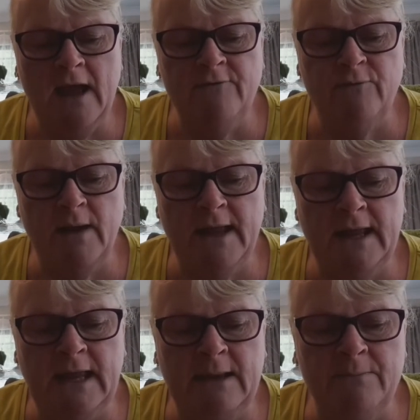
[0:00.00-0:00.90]

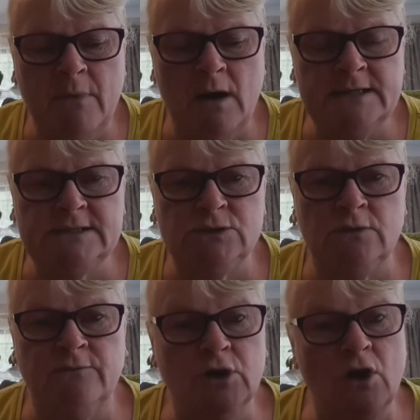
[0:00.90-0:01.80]
halfway in my
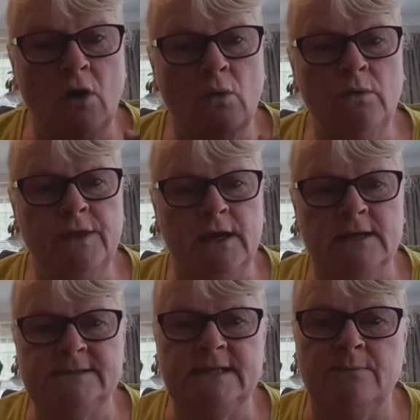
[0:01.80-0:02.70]
sort of goal that
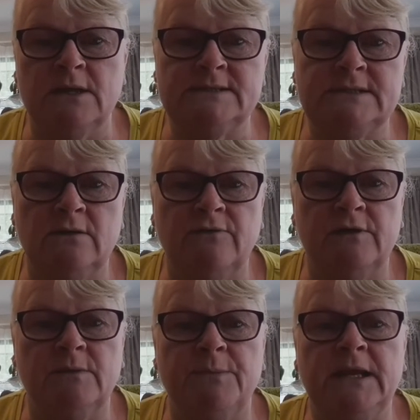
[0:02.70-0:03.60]
I set myself
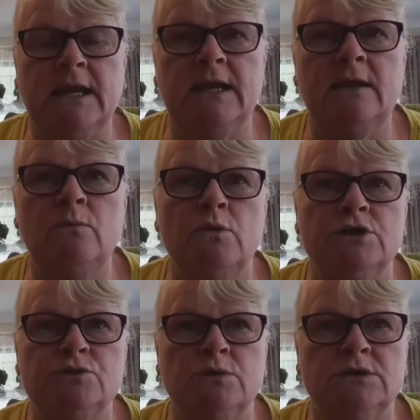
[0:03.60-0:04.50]
at the beginning,
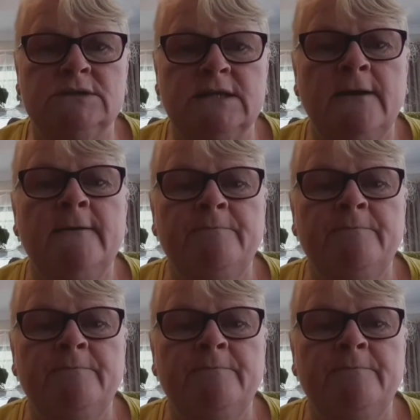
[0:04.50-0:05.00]
which was